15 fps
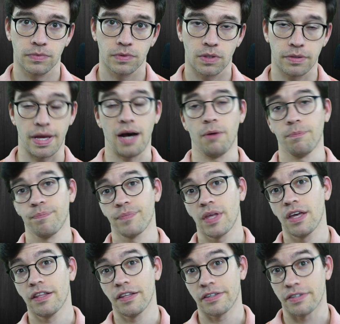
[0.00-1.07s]
Now,
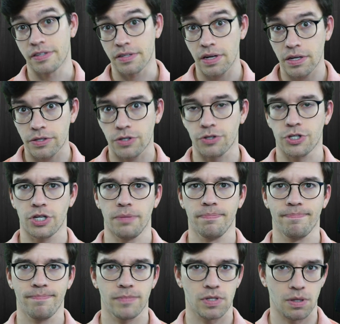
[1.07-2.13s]
this is an internship,
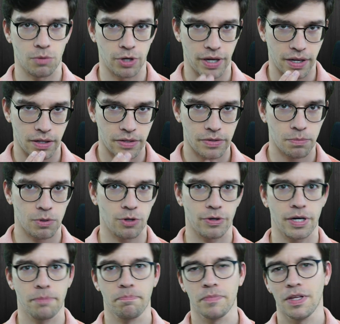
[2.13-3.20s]
summer analyst
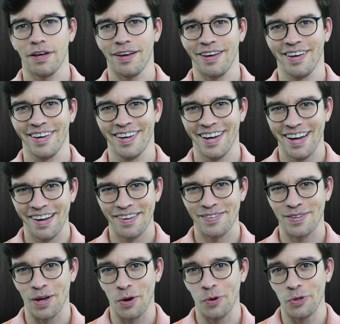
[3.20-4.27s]
program.
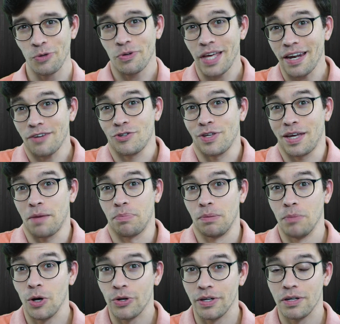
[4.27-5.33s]
So you can't actually get
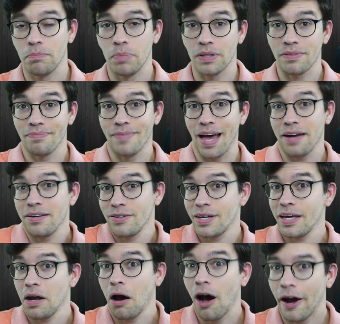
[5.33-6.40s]
promoted, but how do you
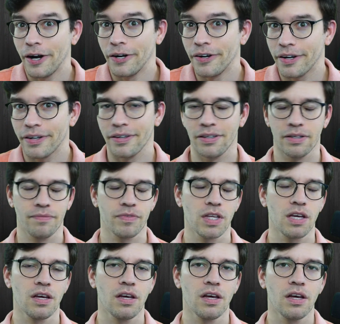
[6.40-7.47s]
get hired?
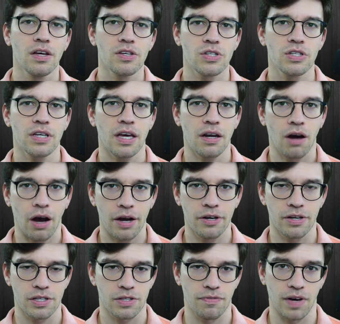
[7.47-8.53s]
So you get hired
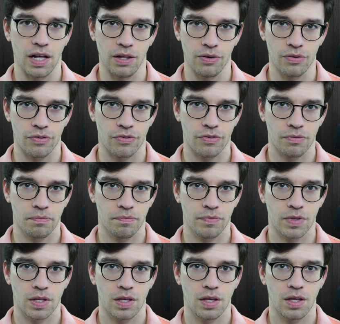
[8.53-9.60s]
as follows.
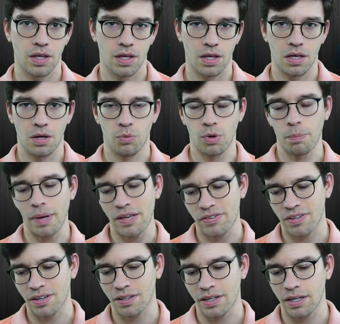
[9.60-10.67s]
Well,
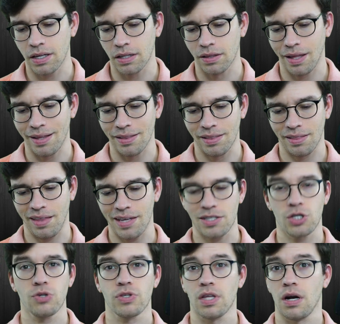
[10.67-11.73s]
basically, let's
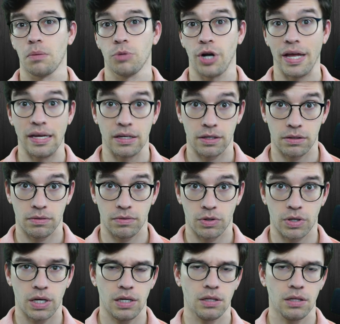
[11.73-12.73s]
use the number 8, okay?